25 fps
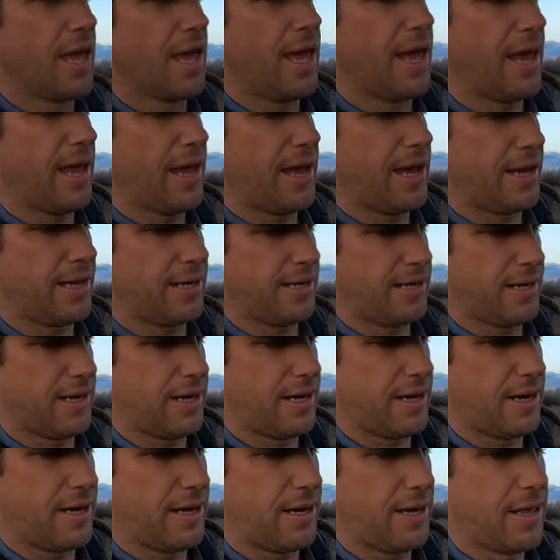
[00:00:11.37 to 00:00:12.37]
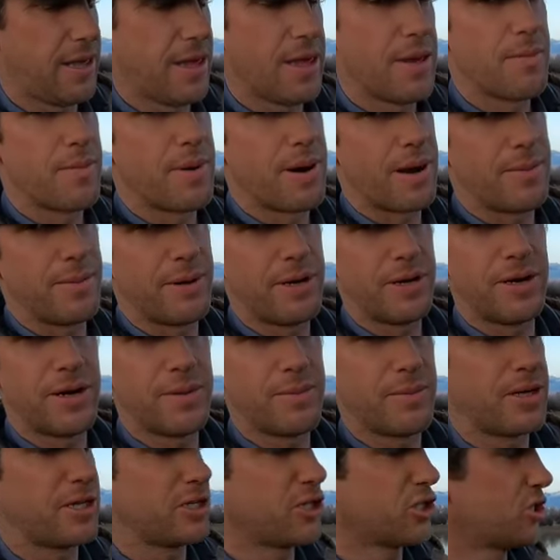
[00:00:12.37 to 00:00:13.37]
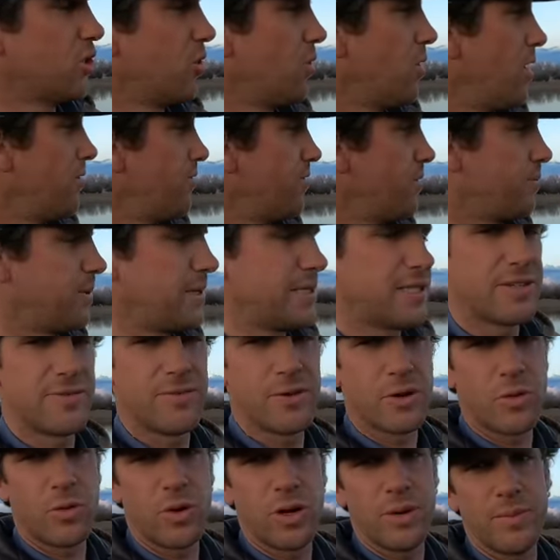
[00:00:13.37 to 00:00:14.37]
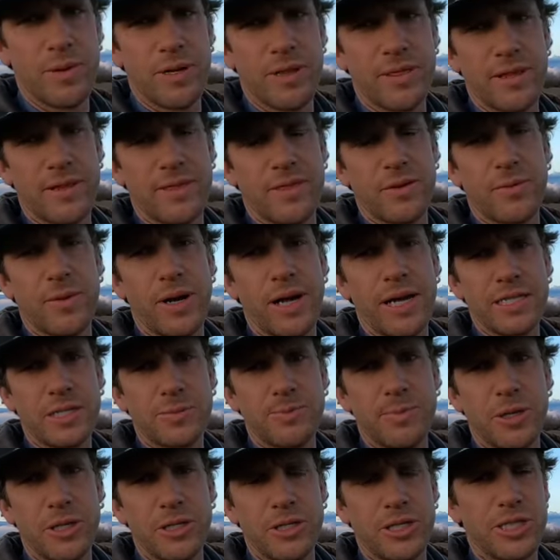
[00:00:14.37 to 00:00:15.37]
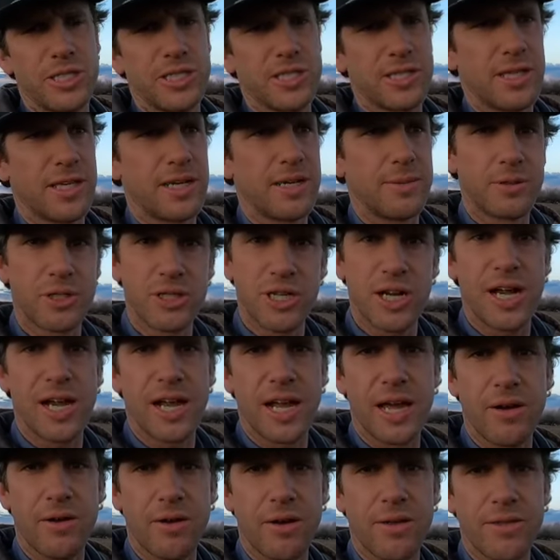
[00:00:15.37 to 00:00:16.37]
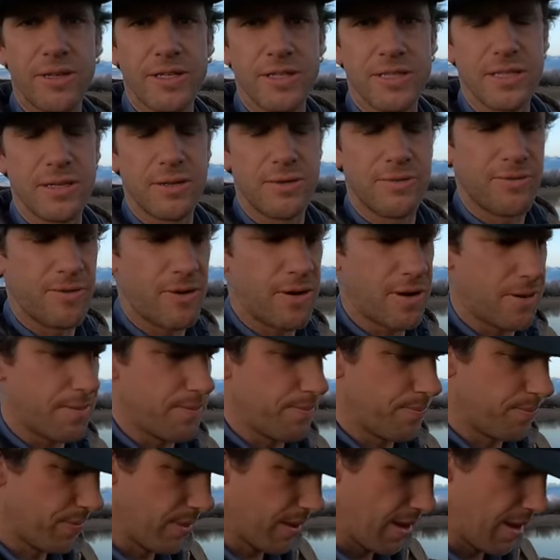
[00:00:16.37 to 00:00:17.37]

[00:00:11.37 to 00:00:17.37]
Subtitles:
And but I'm here, I'm going to show off a piece of equipment that the ranch purchased that I'm trying out on this little farm.